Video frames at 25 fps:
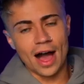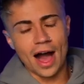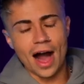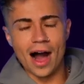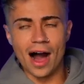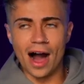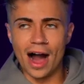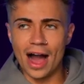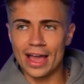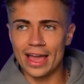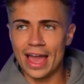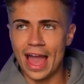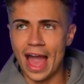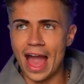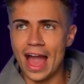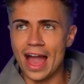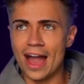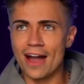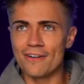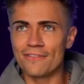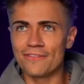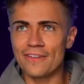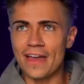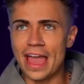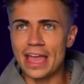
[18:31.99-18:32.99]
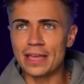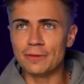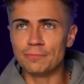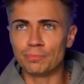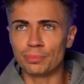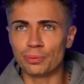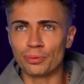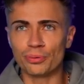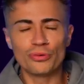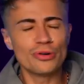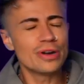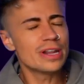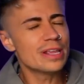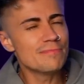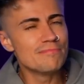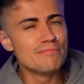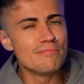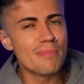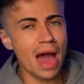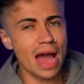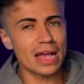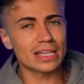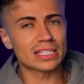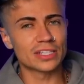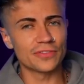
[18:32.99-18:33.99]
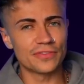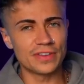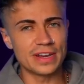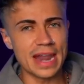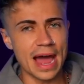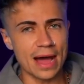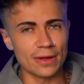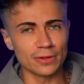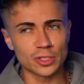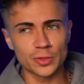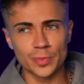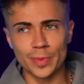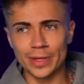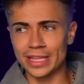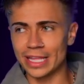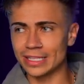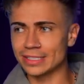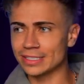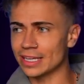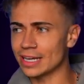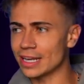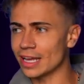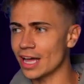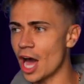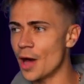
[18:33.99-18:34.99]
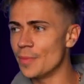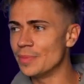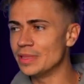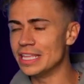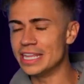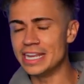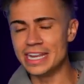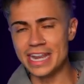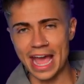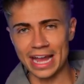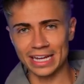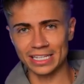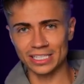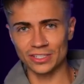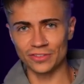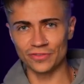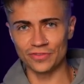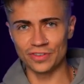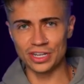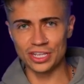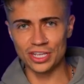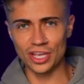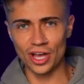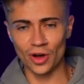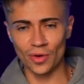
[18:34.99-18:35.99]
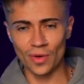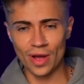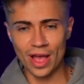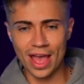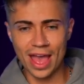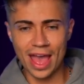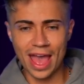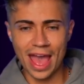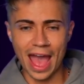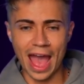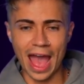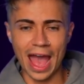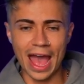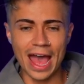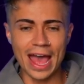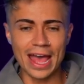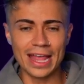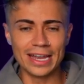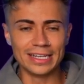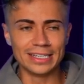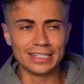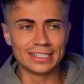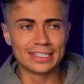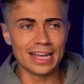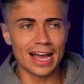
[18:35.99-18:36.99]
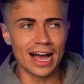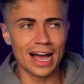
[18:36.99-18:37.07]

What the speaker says: I have a pretty massive announcement that's going to come in the next video, and